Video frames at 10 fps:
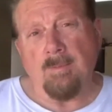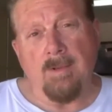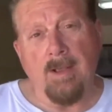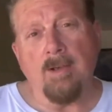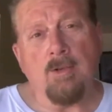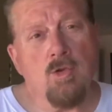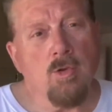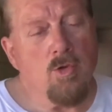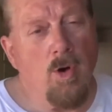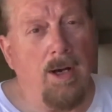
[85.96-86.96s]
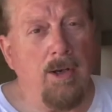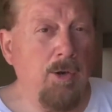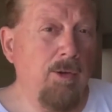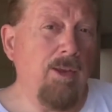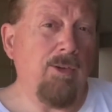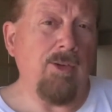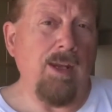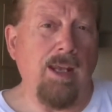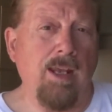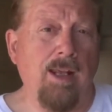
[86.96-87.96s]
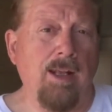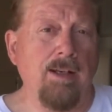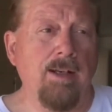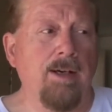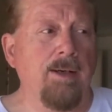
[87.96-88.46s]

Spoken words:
I'm gonna try to do this in